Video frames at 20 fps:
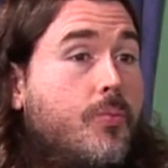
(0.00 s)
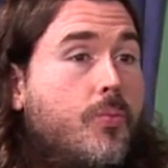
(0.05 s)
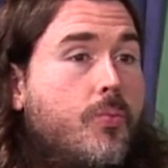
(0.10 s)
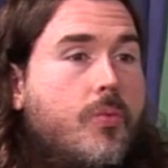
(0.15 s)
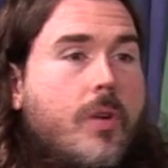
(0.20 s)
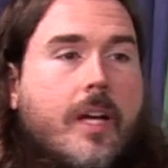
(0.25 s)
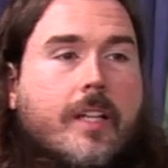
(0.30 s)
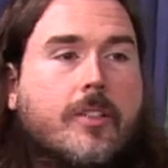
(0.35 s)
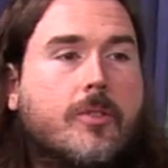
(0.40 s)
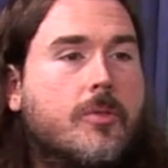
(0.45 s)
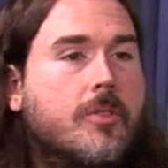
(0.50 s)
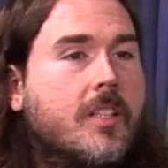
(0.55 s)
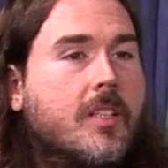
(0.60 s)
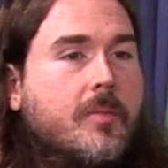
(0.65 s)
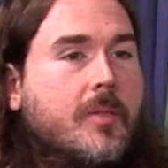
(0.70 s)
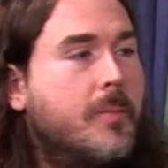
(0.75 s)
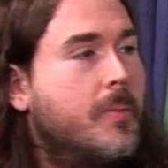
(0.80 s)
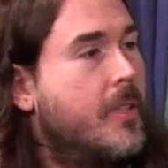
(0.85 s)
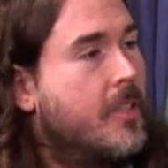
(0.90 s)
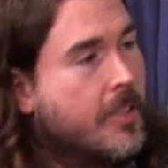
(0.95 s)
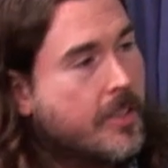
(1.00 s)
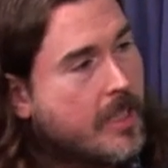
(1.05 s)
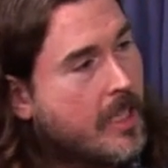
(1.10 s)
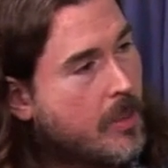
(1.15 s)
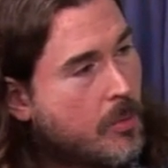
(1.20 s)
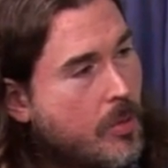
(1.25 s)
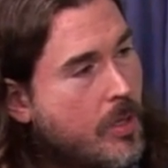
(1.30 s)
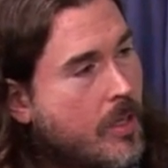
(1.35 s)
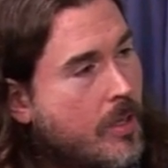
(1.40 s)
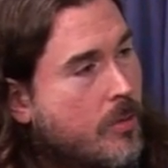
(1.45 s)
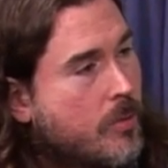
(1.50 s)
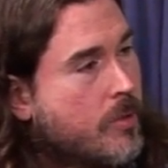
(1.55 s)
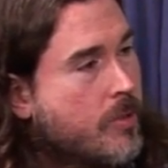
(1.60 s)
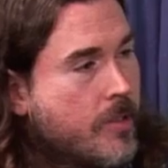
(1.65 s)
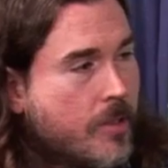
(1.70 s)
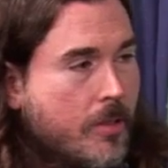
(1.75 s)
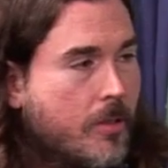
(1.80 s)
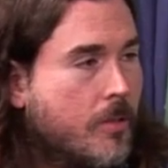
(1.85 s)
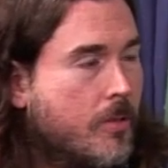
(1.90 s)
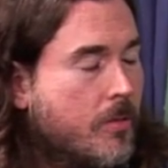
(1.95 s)
hasn't really been pitching that well. So,
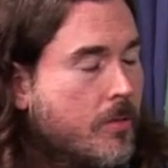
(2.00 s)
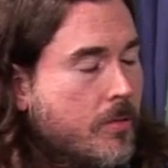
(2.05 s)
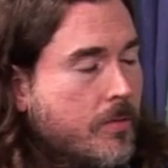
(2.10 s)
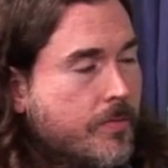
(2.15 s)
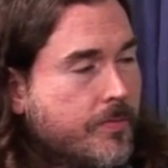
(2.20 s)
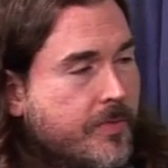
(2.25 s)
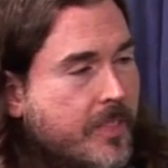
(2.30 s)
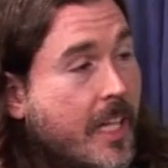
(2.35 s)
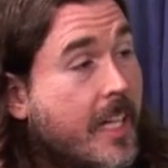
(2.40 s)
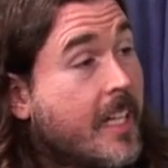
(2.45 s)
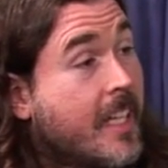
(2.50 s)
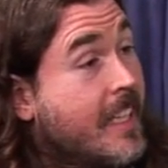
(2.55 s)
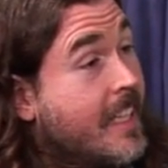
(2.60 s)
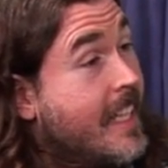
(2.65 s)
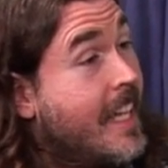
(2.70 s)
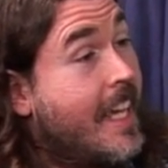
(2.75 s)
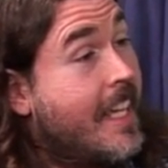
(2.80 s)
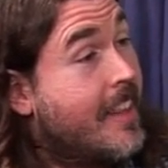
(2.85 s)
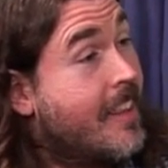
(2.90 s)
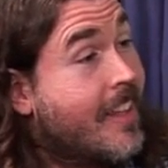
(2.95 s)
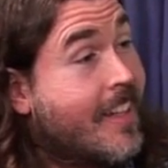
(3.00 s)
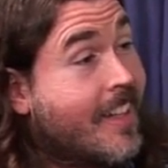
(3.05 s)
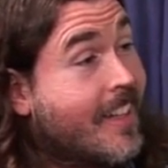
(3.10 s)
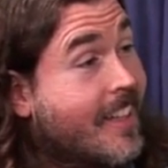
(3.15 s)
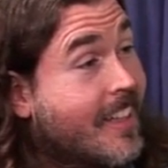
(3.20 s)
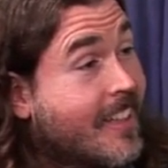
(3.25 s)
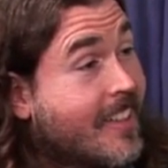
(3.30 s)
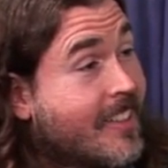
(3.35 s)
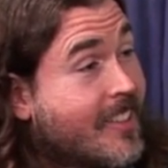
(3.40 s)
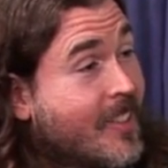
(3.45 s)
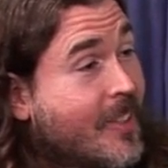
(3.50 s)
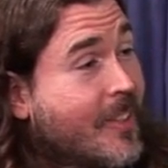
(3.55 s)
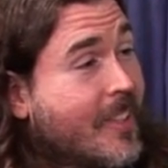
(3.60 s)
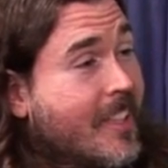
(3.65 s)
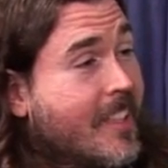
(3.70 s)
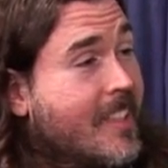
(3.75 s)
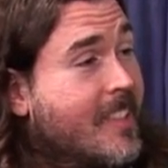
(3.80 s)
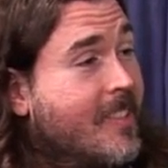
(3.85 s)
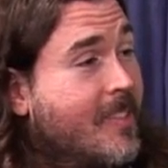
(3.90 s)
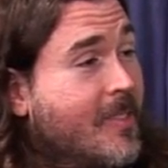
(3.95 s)
no, no, and, no, in the no, eighth no. inning, no yep.
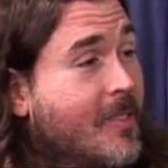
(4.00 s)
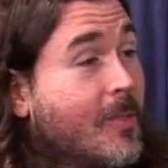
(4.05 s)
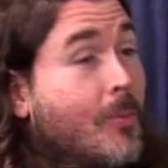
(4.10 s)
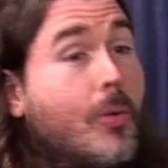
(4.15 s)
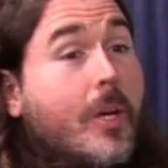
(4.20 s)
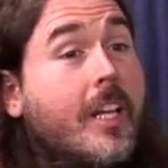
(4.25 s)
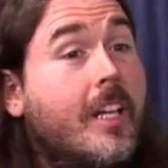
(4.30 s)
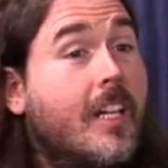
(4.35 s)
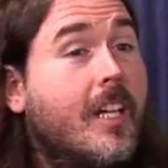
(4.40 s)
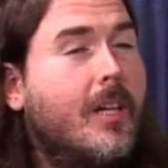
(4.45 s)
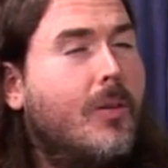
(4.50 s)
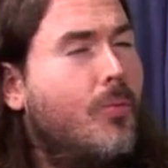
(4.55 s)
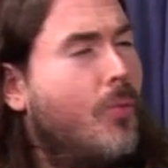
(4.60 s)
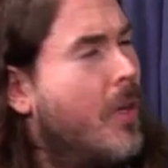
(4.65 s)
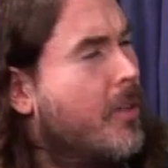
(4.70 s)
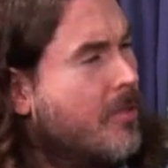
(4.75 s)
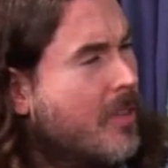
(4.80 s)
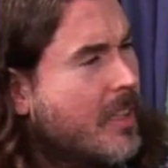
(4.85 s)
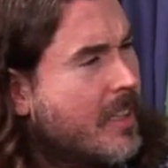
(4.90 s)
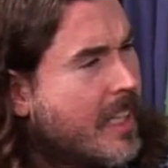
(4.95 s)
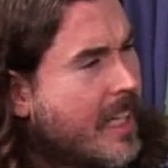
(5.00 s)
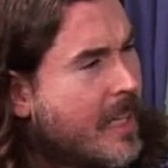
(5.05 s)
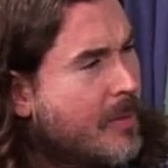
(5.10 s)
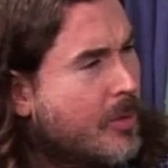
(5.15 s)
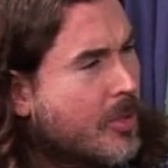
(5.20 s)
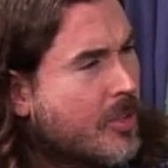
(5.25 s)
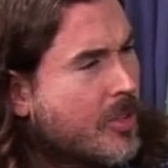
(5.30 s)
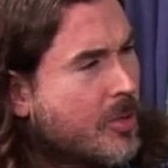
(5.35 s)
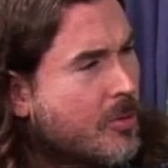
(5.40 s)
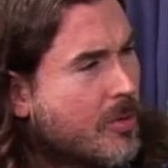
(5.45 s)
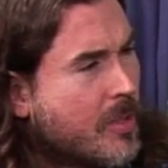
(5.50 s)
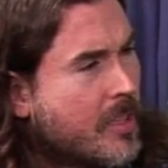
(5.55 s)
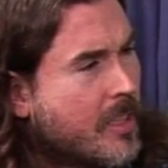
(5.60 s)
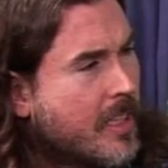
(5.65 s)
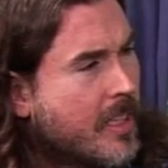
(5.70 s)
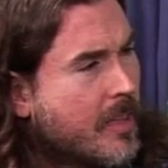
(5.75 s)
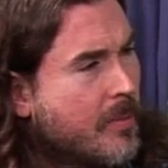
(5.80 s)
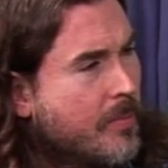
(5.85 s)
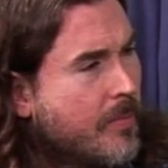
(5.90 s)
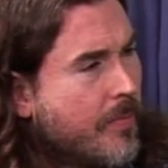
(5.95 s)
less in a one-run game or two-run game?
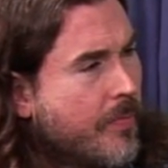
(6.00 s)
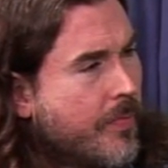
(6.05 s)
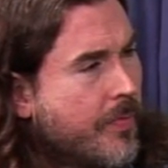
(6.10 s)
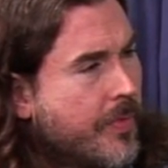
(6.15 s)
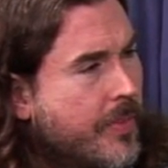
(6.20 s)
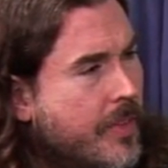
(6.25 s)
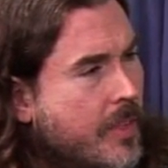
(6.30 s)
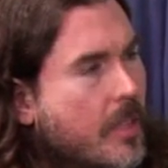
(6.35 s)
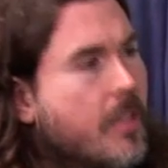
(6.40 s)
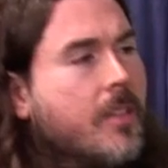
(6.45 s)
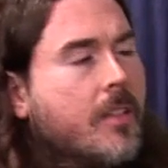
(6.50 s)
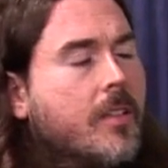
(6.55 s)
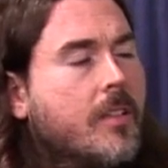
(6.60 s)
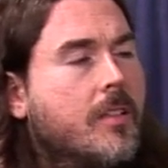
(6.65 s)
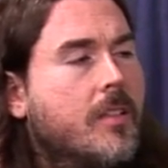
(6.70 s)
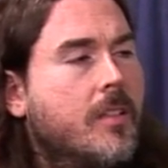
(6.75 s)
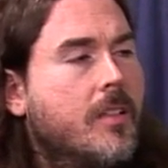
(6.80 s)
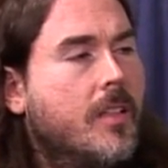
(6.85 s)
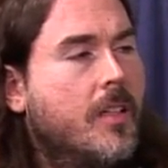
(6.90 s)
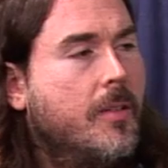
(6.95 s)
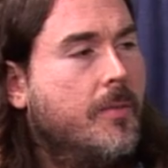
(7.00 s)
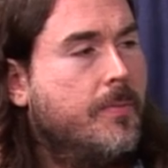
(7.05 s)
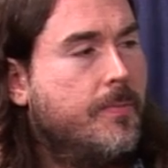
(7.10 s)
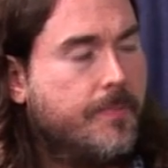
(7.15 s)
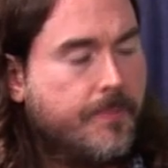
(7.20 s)
It was a two-run game at the yeah. time.